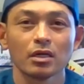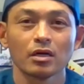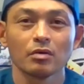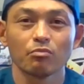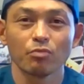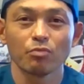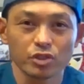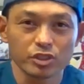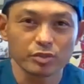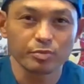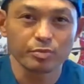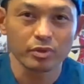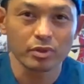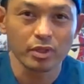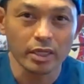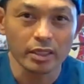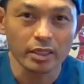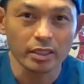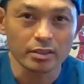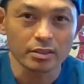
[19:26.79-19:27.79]
multiple
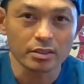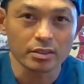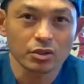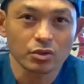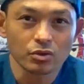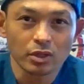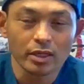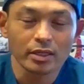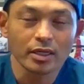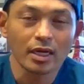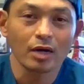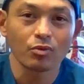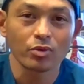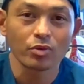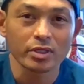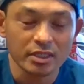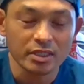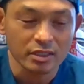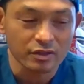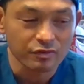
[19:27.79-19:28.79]
lanes so like i want
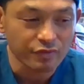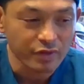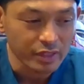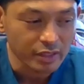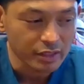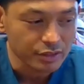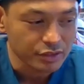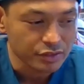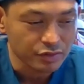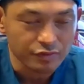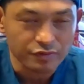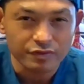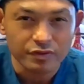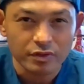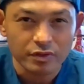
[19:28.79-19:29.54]
to take advantage of